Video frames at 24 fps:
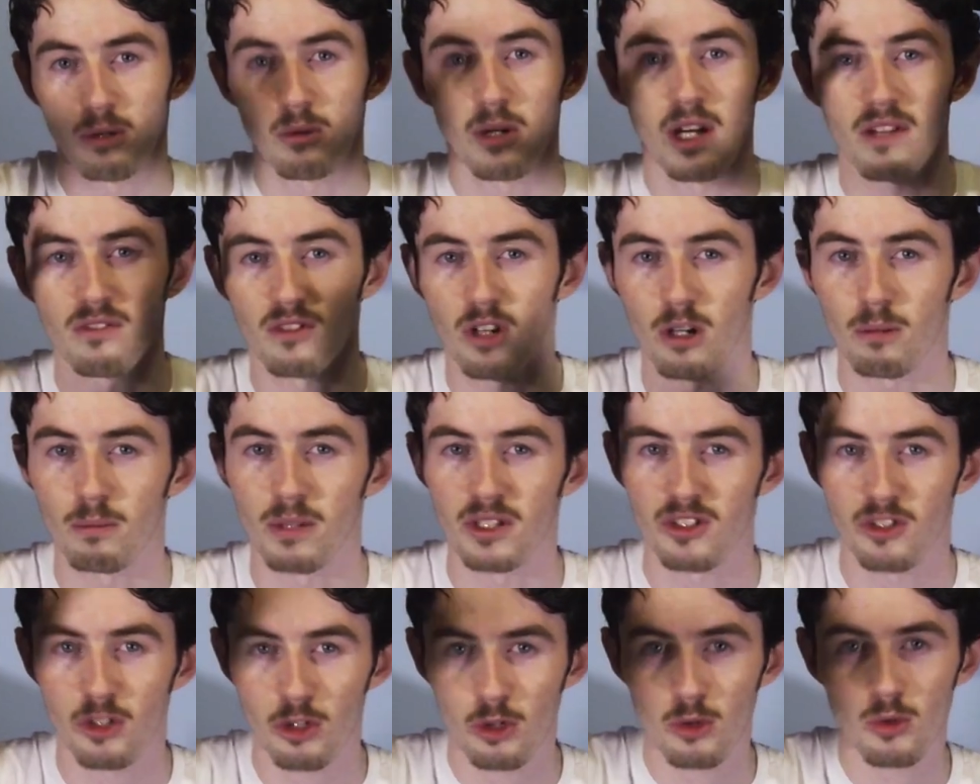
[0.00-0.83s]
I've got my
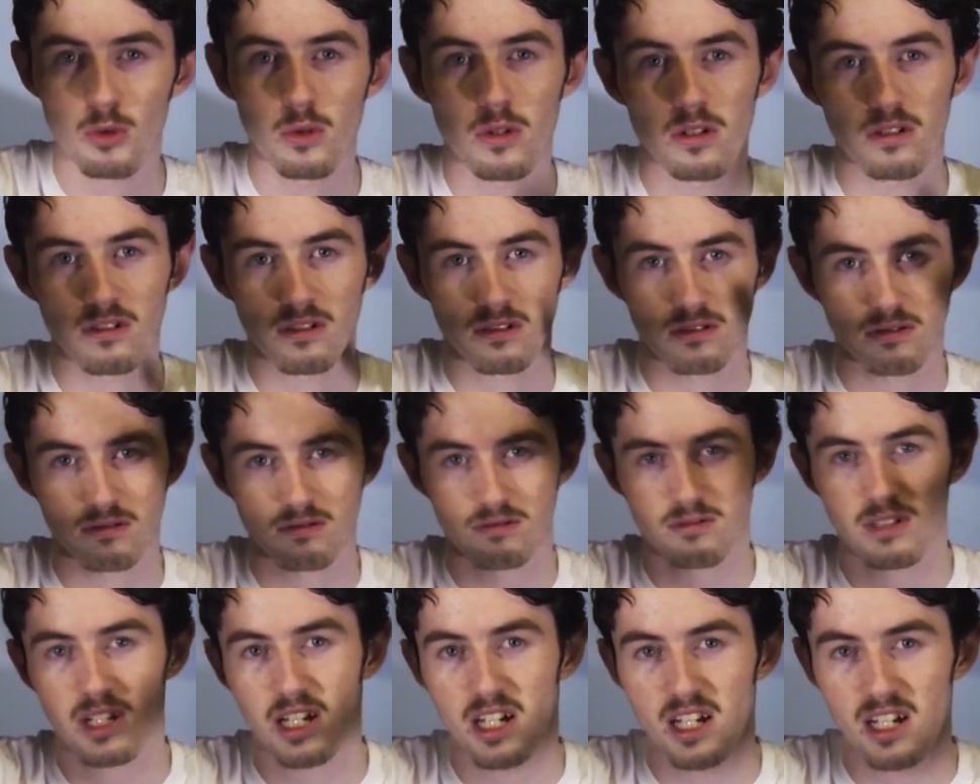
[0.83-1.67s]
two
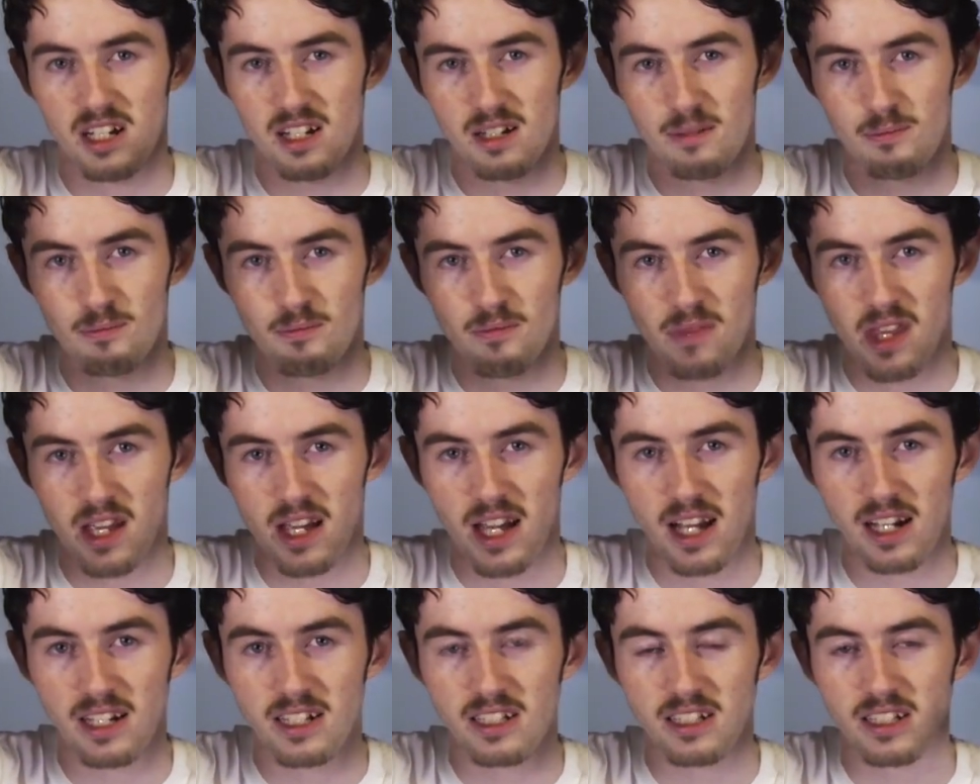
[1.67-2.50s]

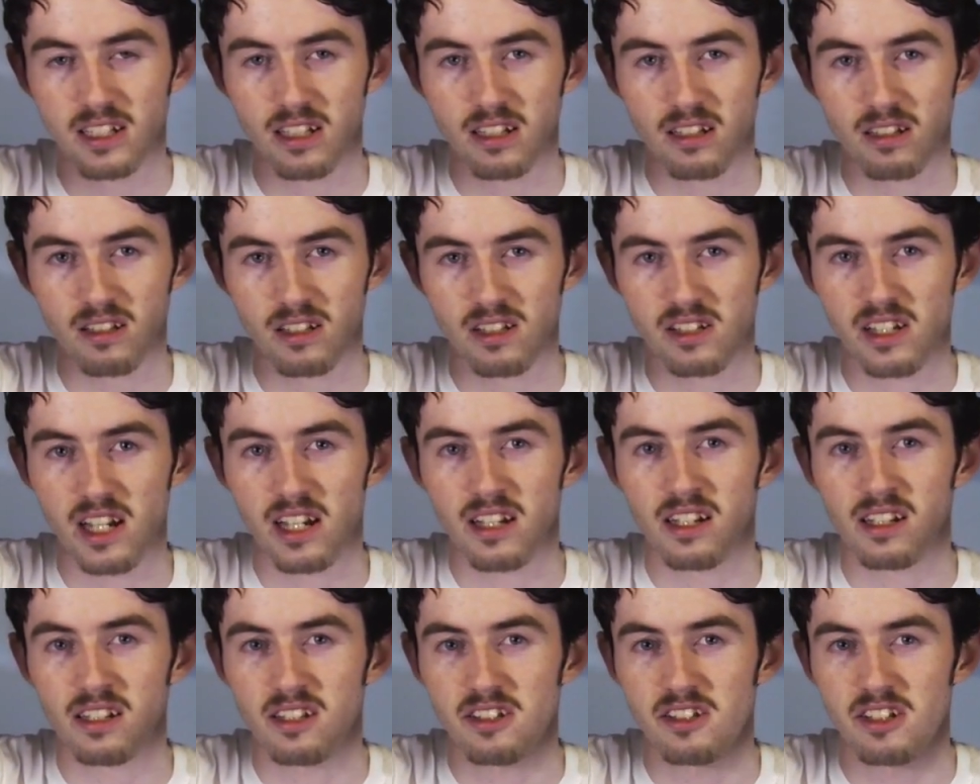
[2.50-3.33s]
LED
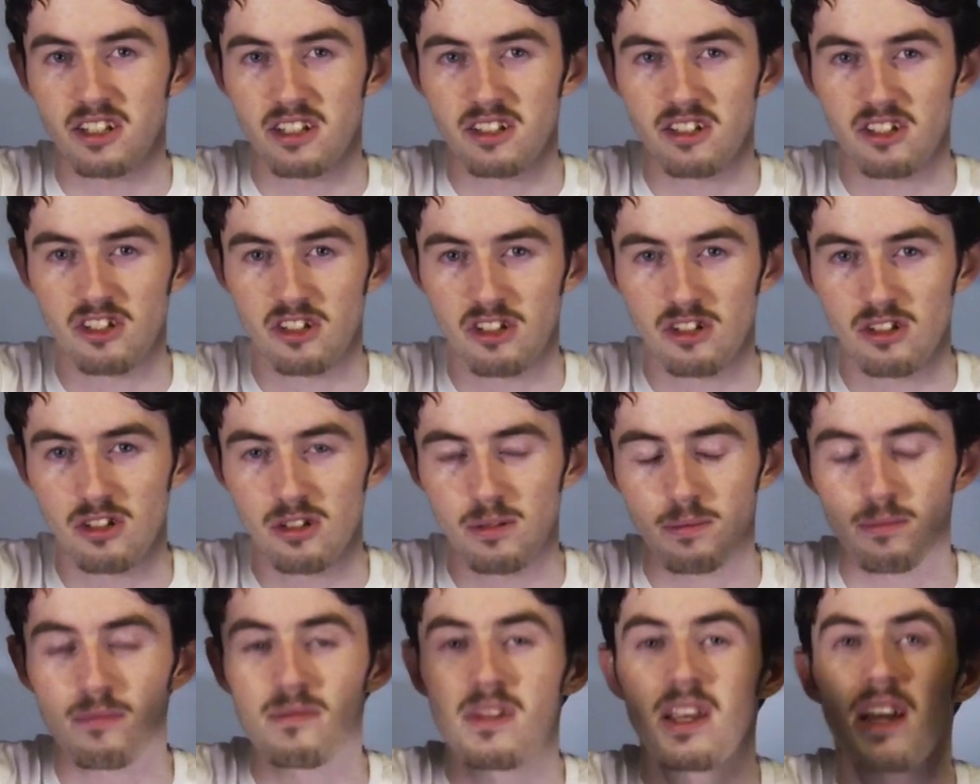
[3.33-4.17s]
Z96s here,
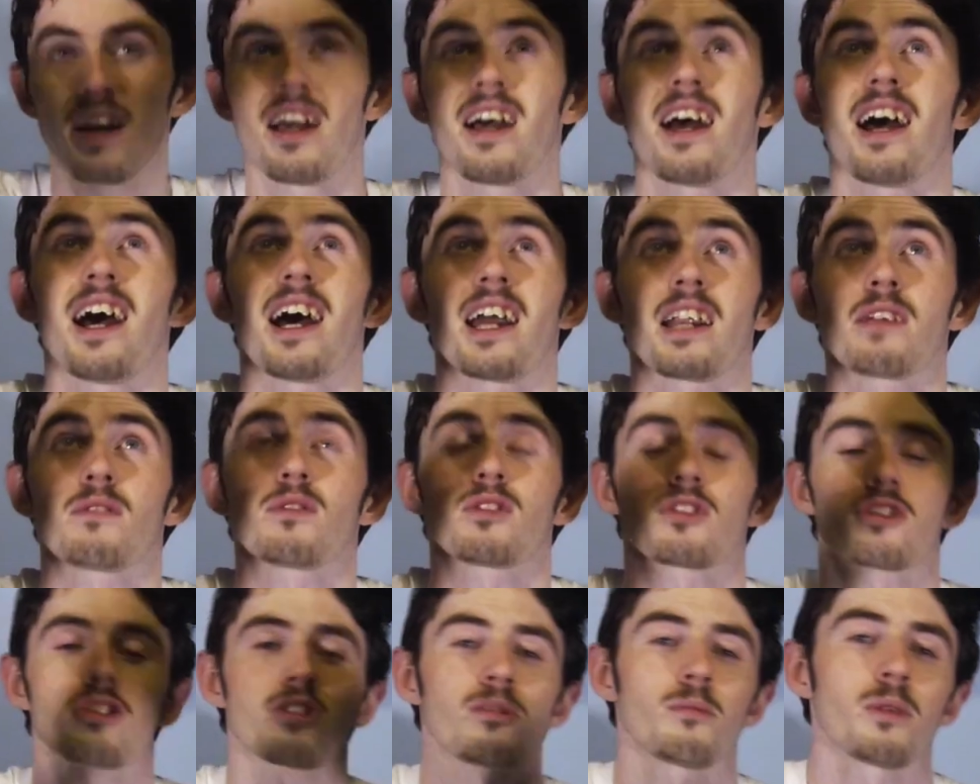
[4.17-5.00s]
and I've
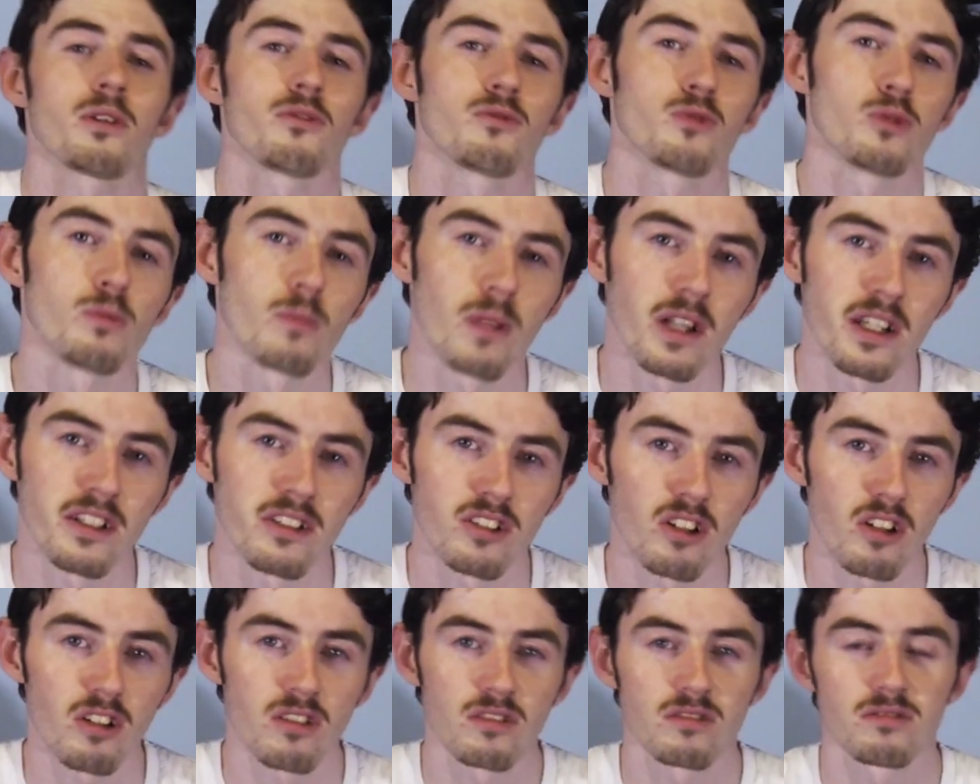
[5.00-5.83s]
also got my room light
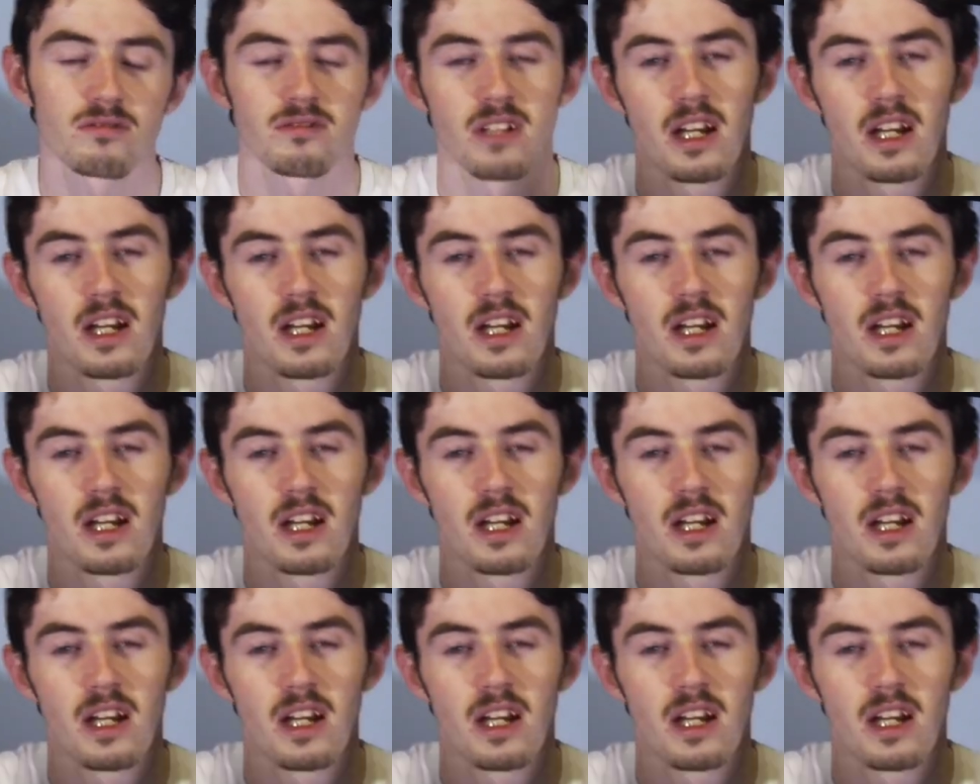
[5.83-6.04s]
on.